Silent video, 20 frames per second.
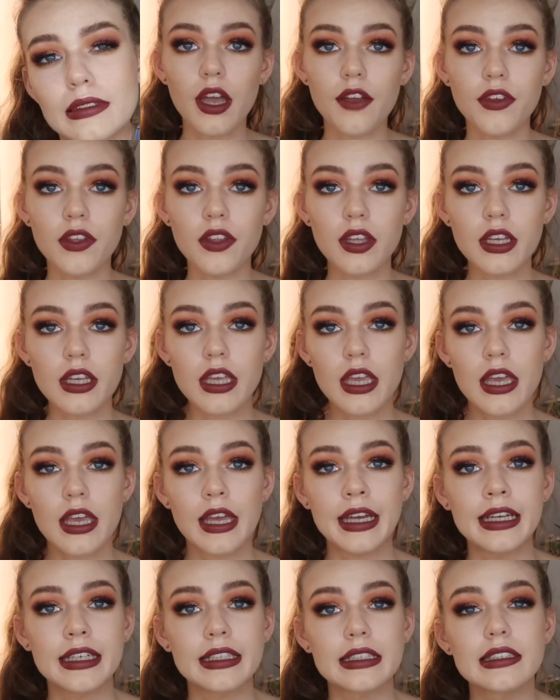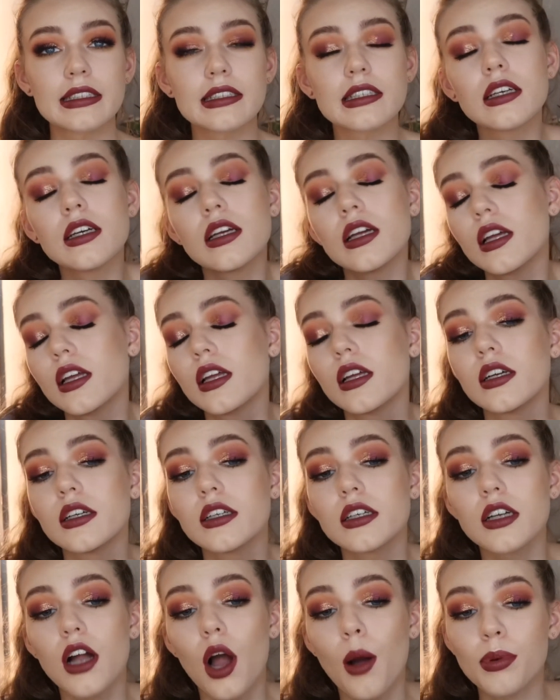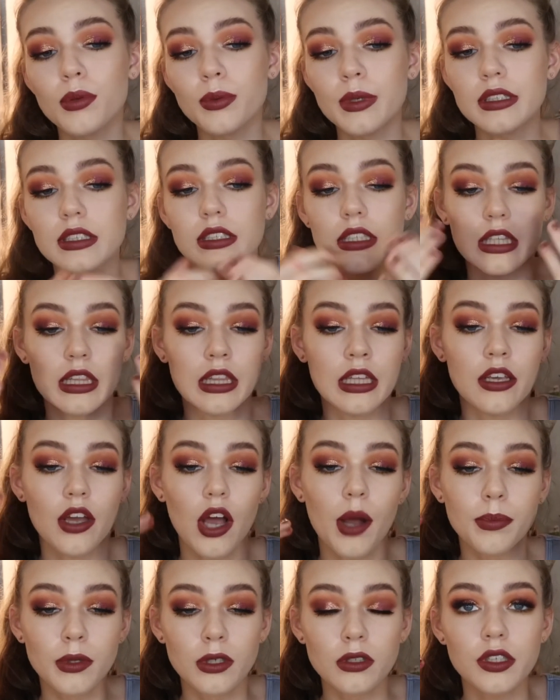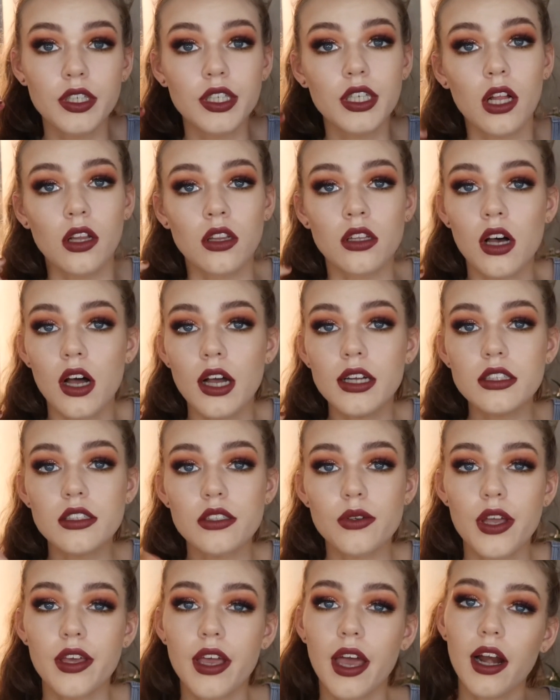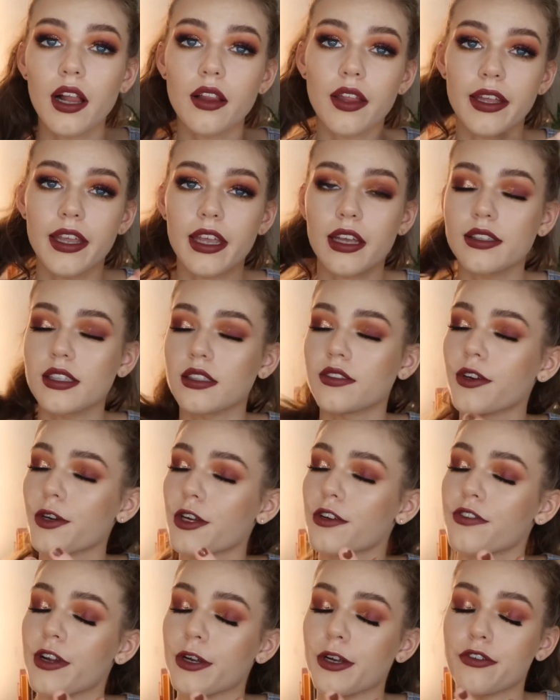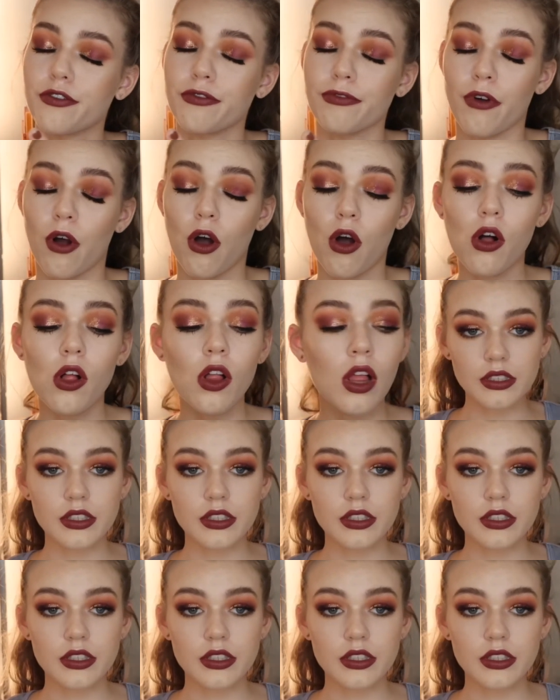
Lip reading: I feel like it complements the upper lid a lot, so I kind of like it because it's very, very fall.